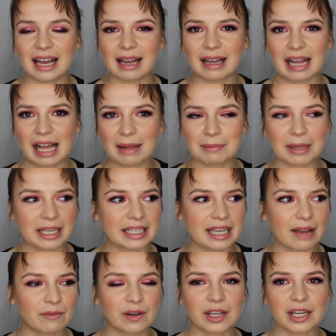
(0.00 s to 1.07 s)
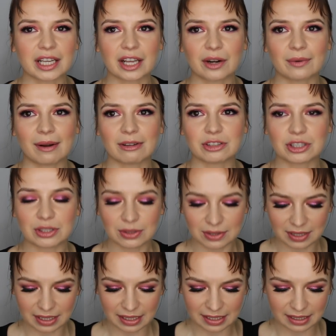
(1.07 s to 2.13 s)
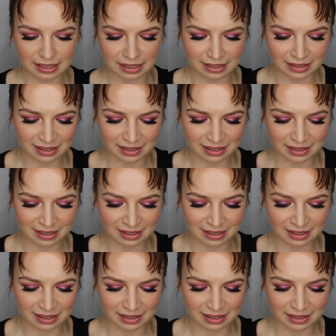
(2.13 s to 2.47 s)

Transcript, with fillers: I'm like never gonna get around to using it.